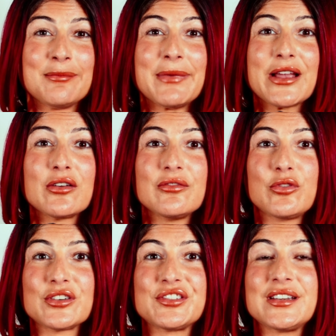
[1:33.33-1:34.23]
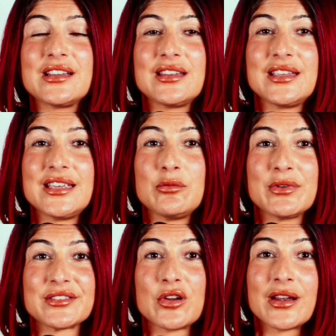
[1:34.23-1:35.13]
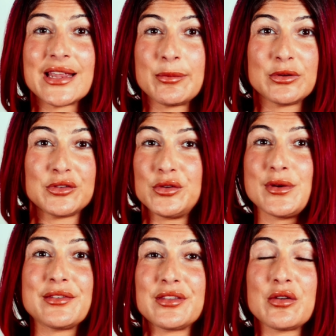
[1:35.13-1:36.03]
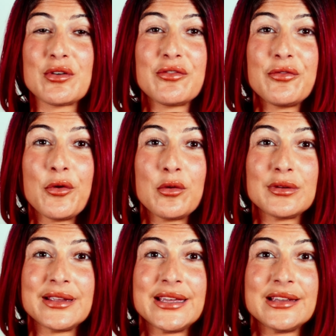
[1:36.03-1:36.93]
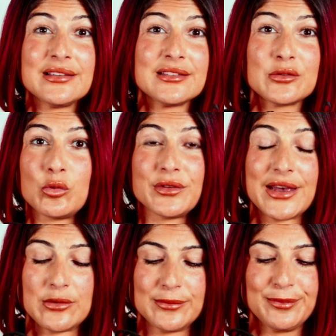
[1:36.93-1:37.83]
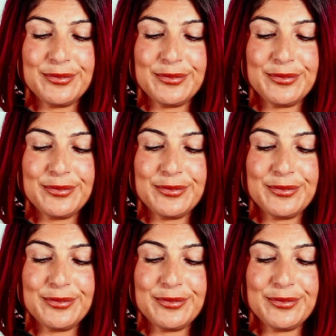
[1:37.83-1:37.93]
Michael, unfortunately, was not able to as they were fully sold out.